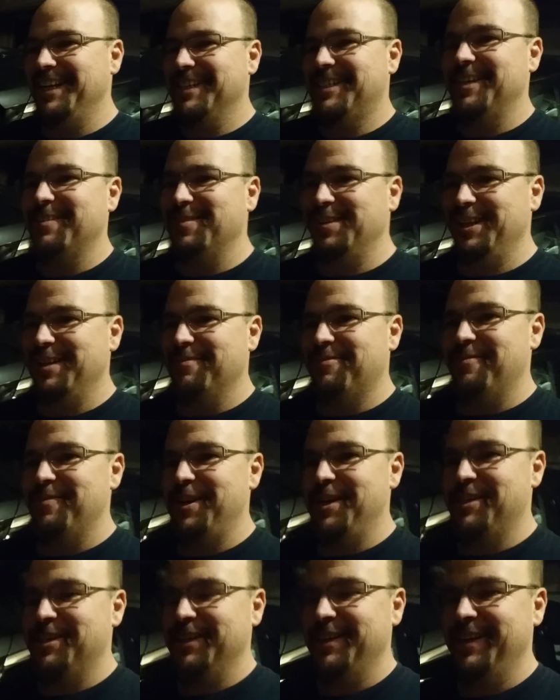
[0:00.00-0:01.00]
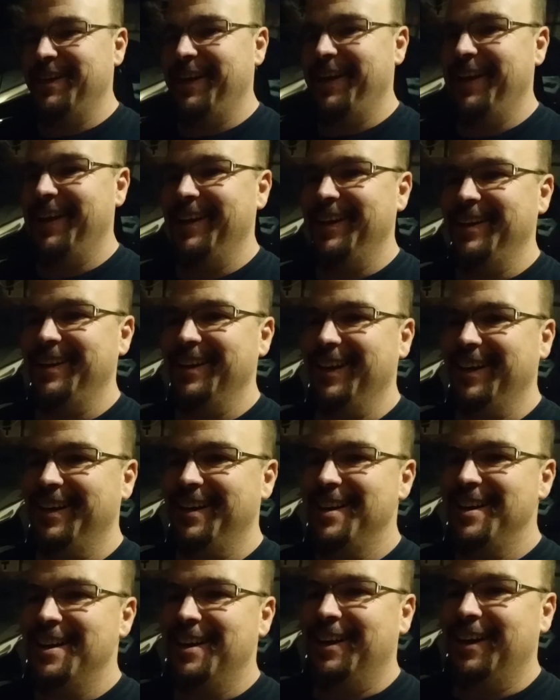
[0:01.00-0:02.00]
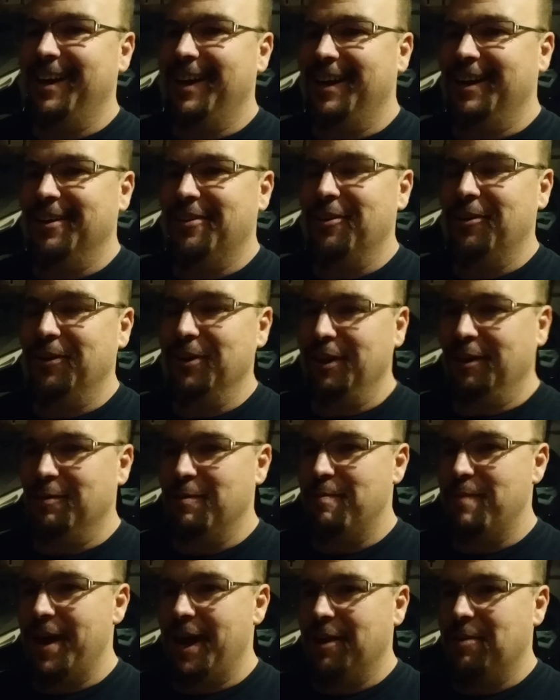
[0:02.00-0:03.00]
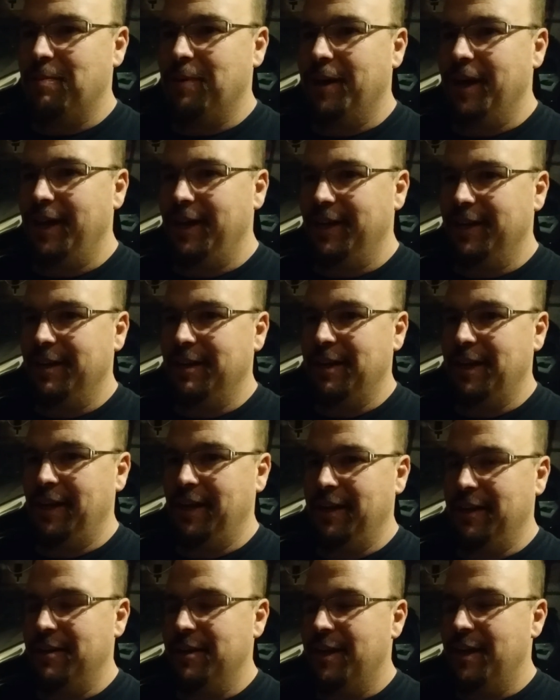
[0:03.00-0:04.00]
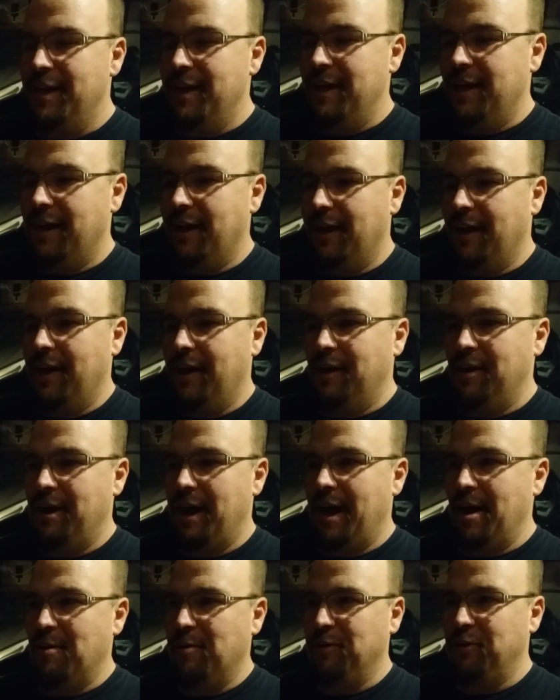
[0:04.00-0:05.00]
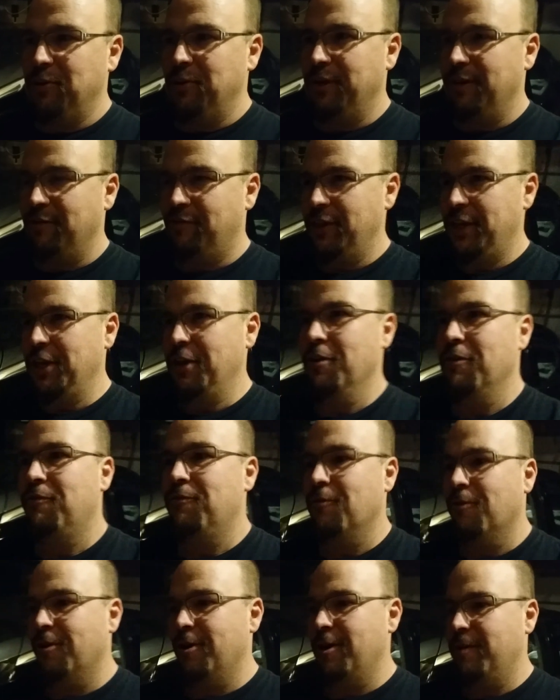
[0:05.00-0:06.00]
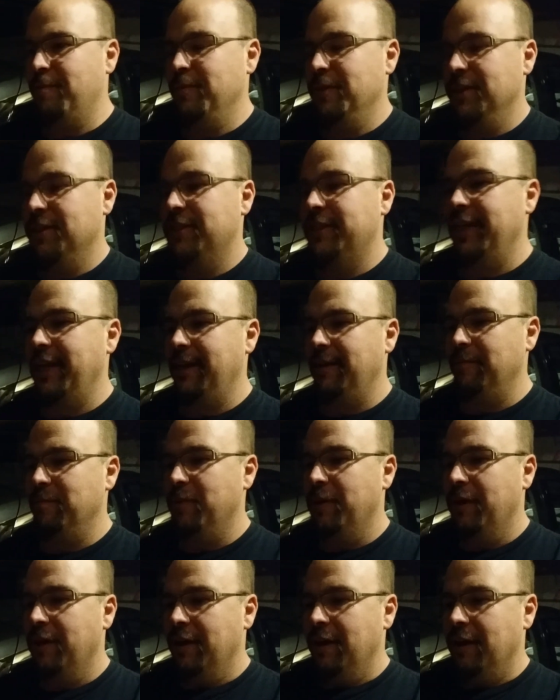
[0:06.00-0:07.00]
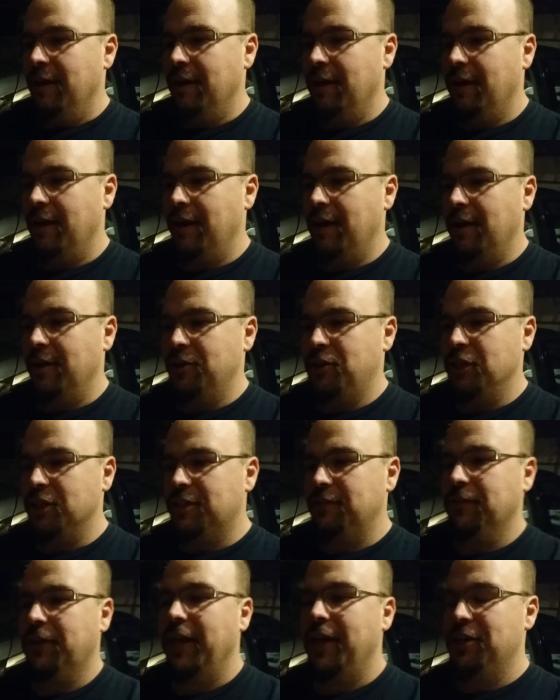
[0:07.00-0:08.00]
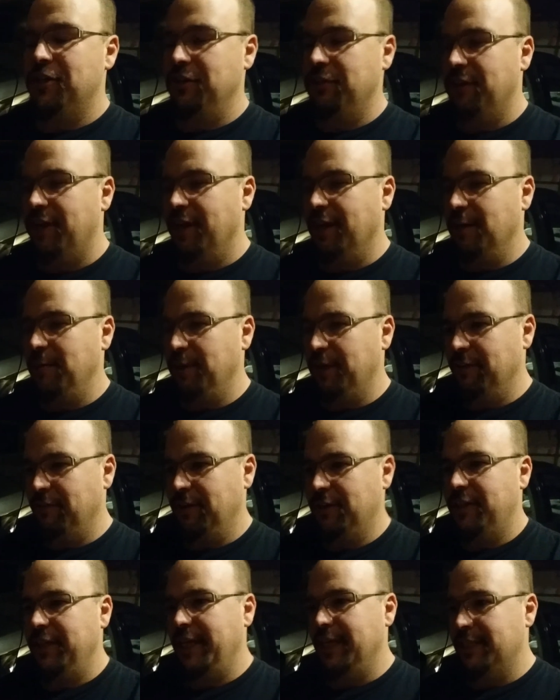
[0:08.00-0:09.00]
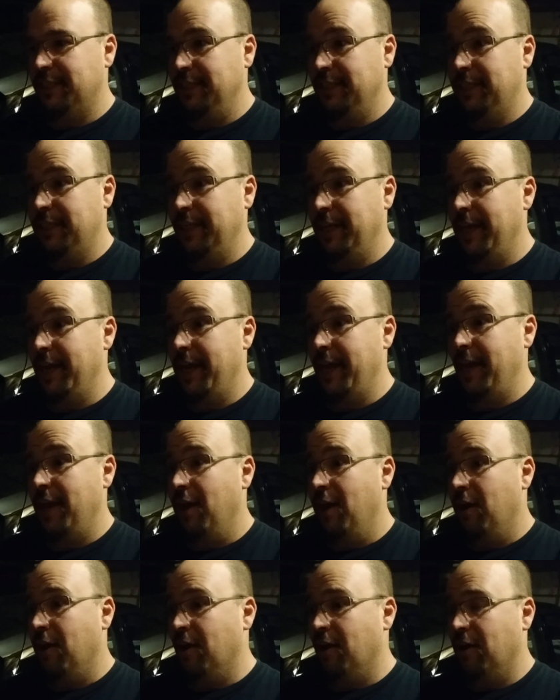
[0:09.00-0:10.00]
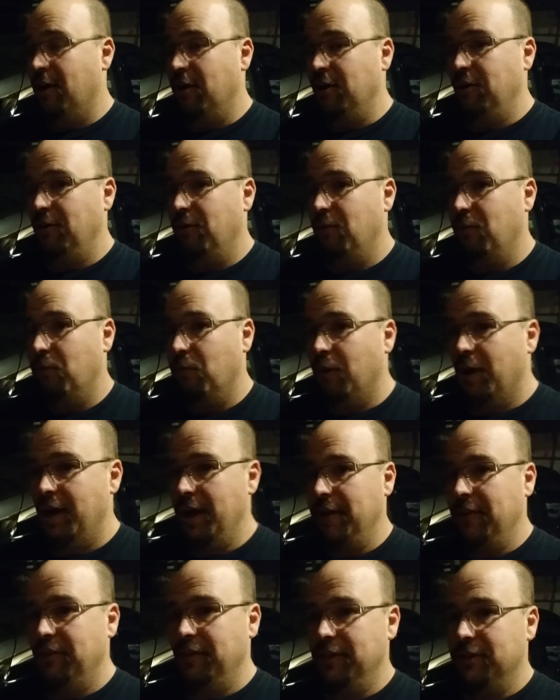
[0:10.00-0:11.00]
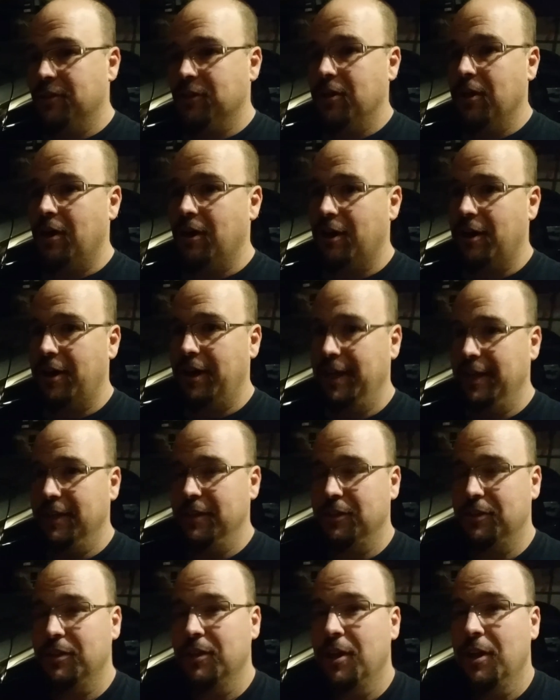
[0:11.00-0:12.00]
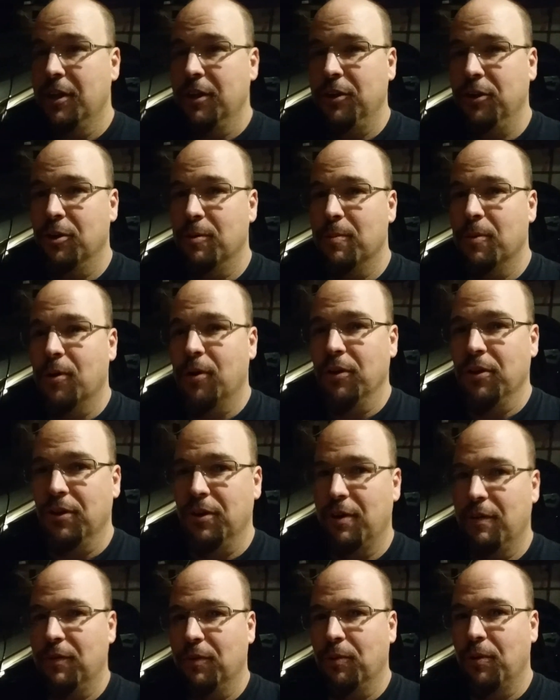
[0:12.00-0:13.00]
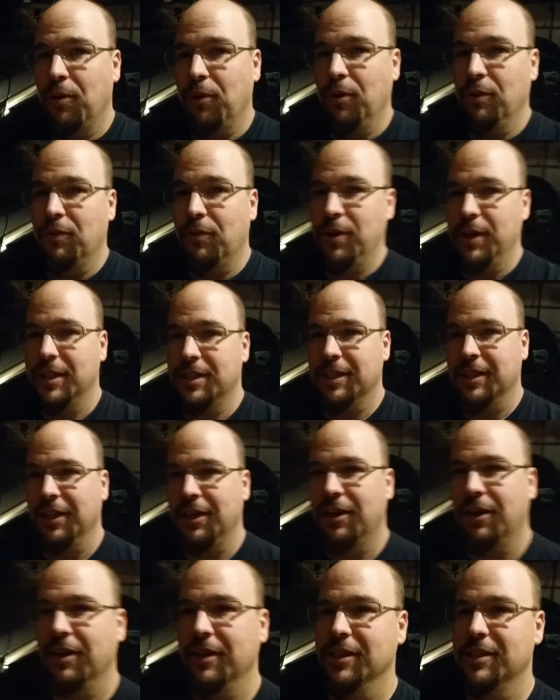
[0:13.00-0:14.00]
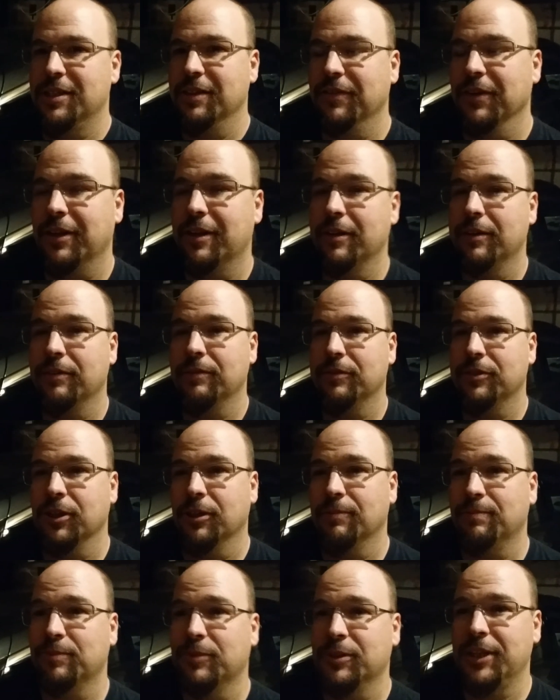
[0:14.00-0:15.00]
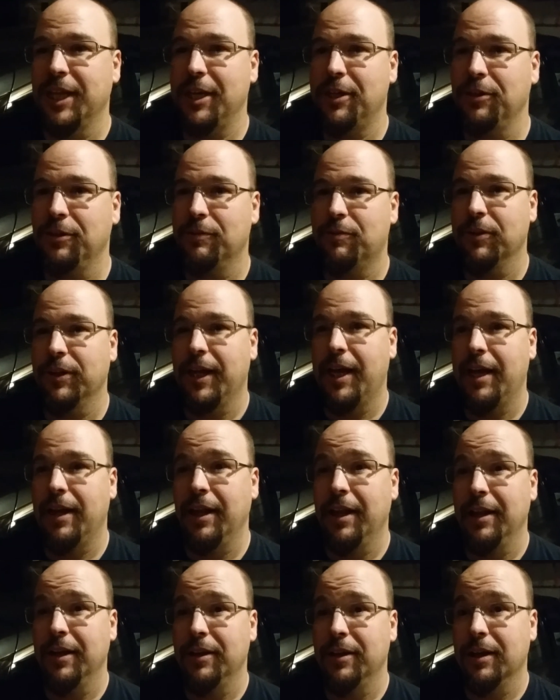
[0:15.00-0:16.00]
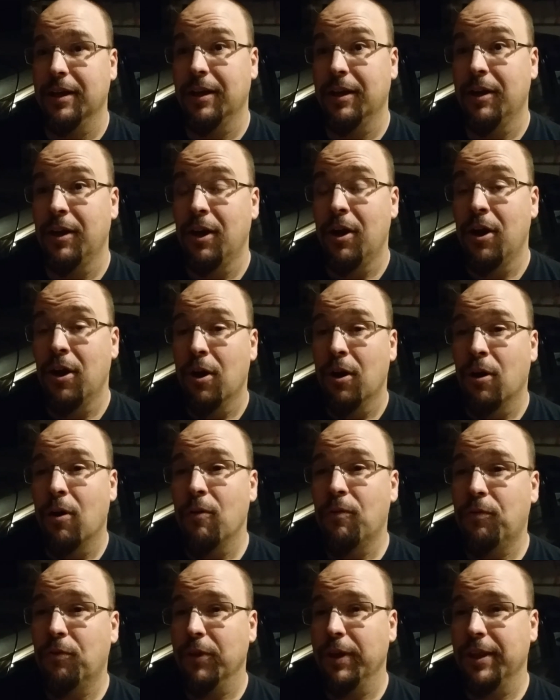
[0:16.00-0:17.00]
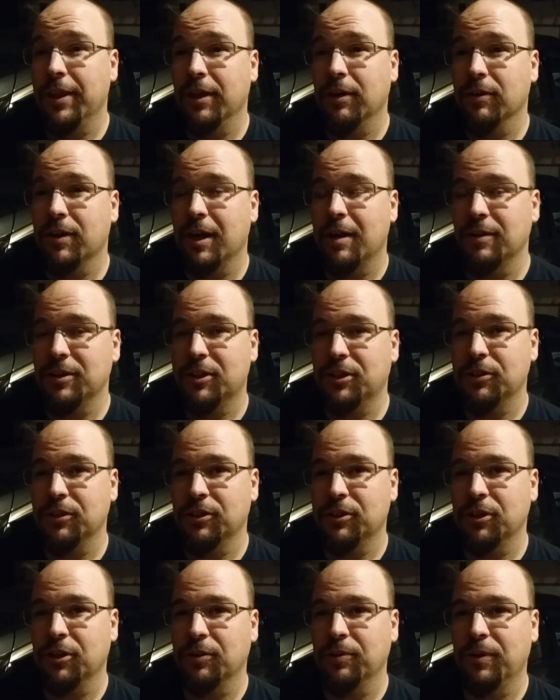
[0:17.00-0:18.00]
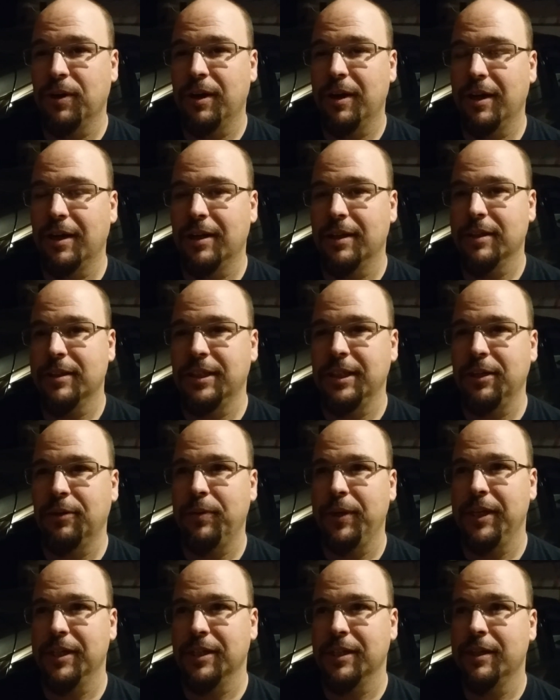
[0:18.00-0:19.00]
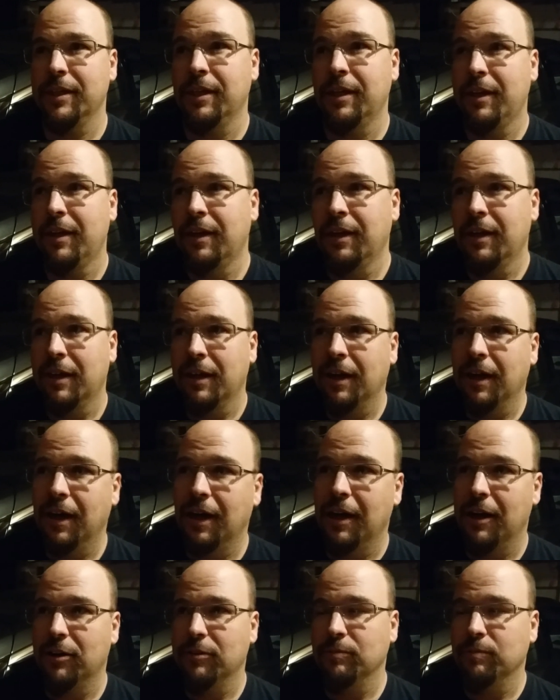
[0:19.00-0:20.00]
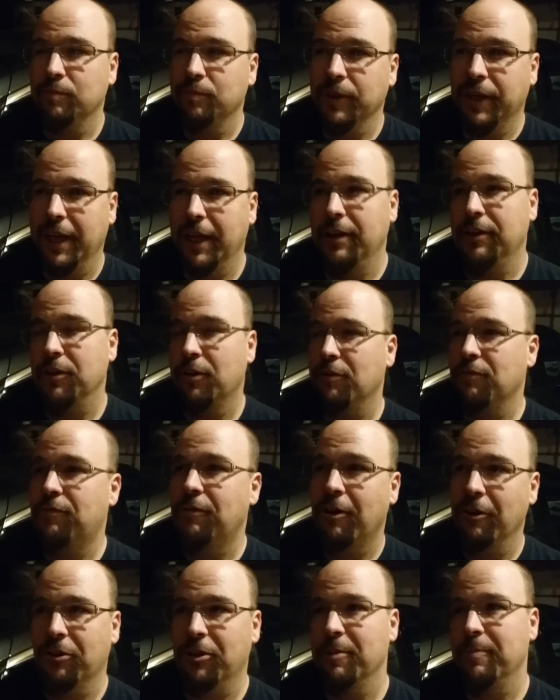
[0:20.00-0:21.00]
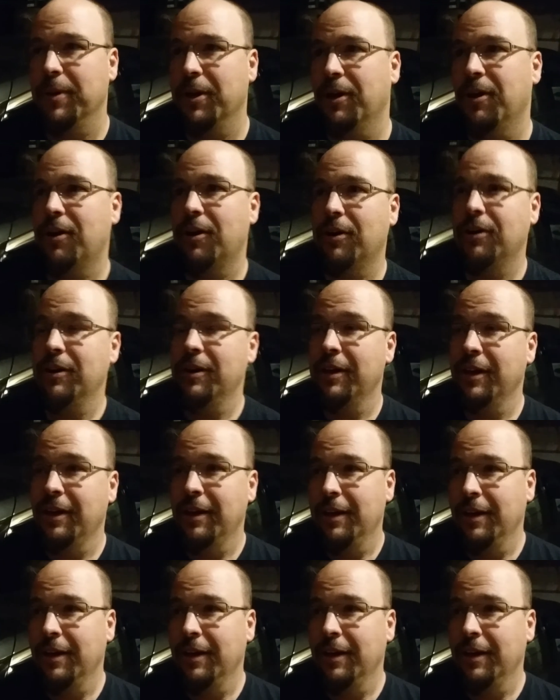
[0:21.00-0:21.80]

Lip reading: some of the information and throw a little math behind it. And I will do in a video form the same justification that I'm going to be giving to the SCCA on why this car is no more than of a rollover risk than a Honda Civic. So stay tuned for that, and hopefully they'll see the reason. Again, don't fault them at all.